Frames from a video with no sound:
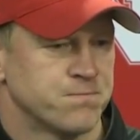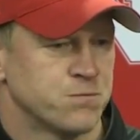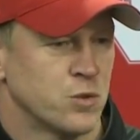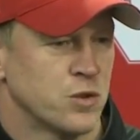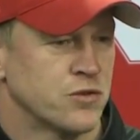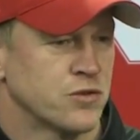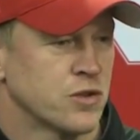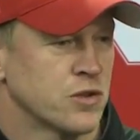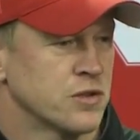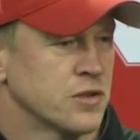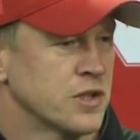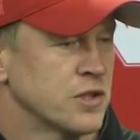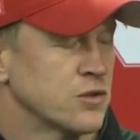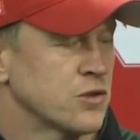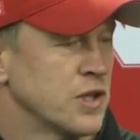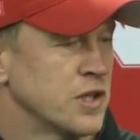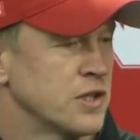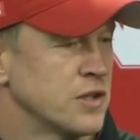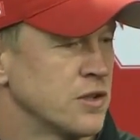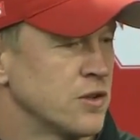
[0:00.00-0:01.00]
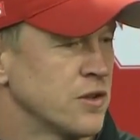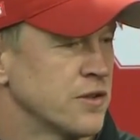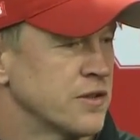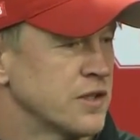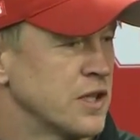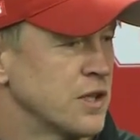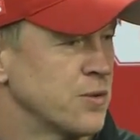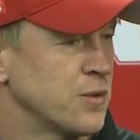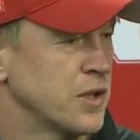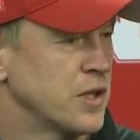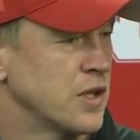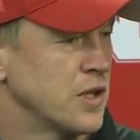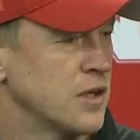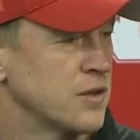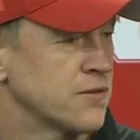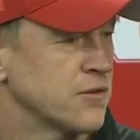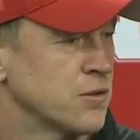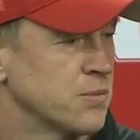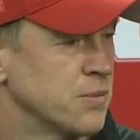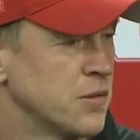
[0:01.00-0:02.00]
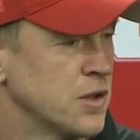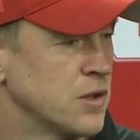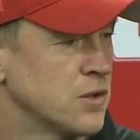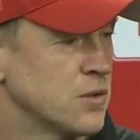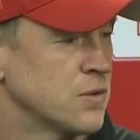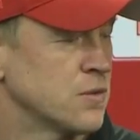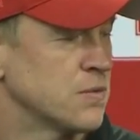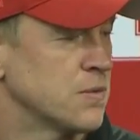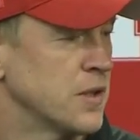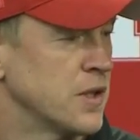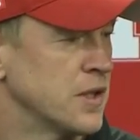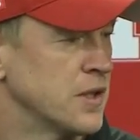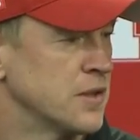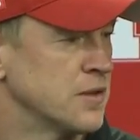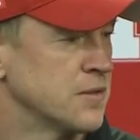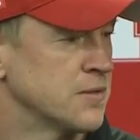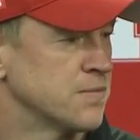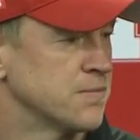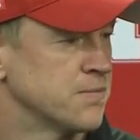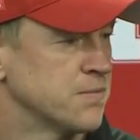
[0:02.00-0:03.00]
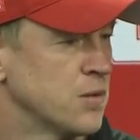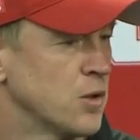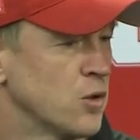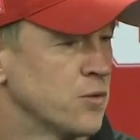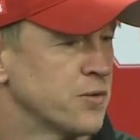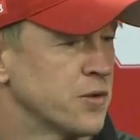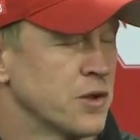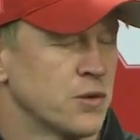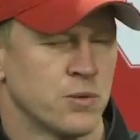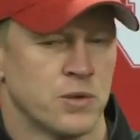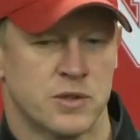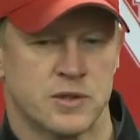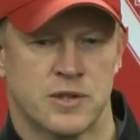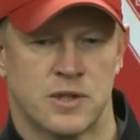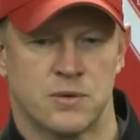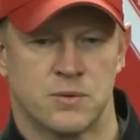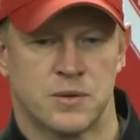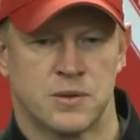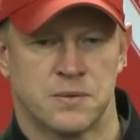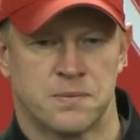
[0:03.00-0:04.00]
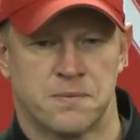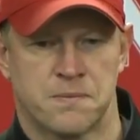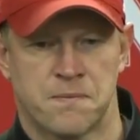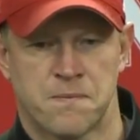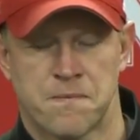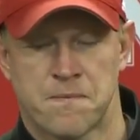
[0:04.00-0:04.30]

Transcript: we certainly try to do everything we can for Mo, and hopefully it works out well.